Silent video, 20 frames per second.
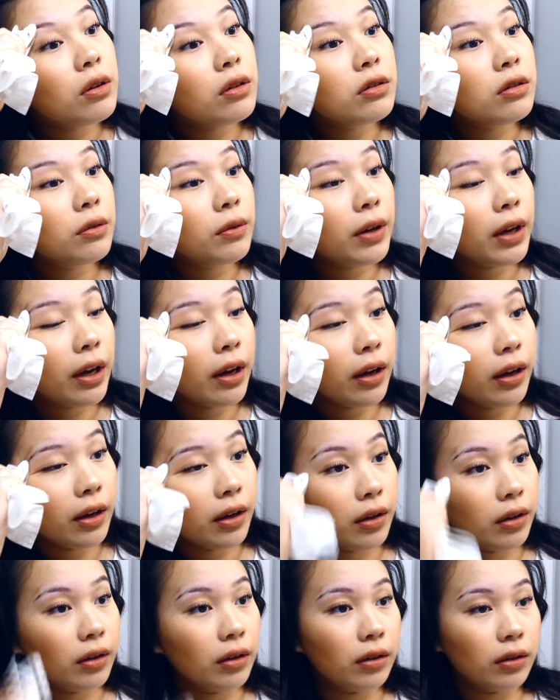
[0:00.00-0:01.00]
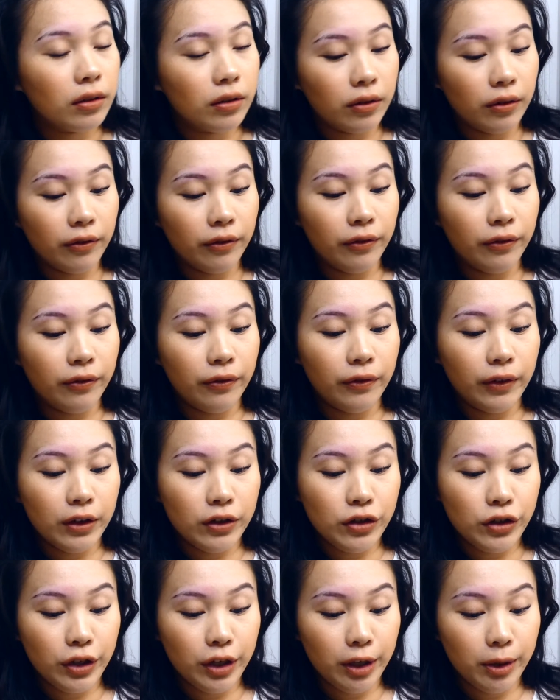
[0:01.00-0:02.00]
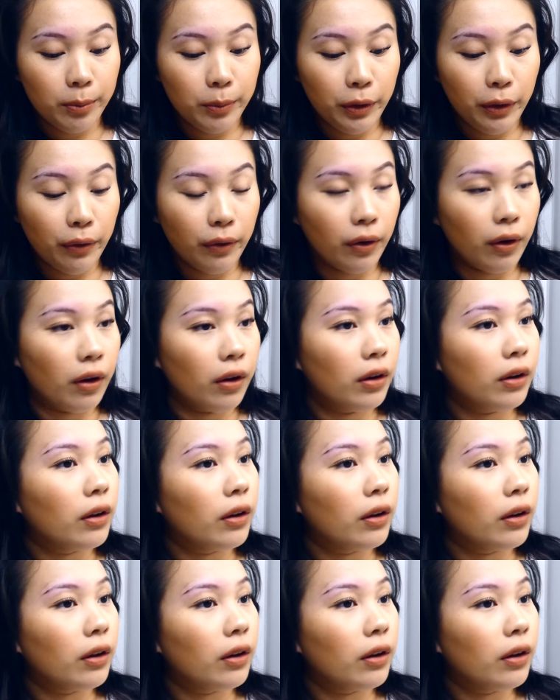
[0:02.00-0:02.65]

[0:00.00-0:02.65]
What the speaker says: also can't fudge it up either,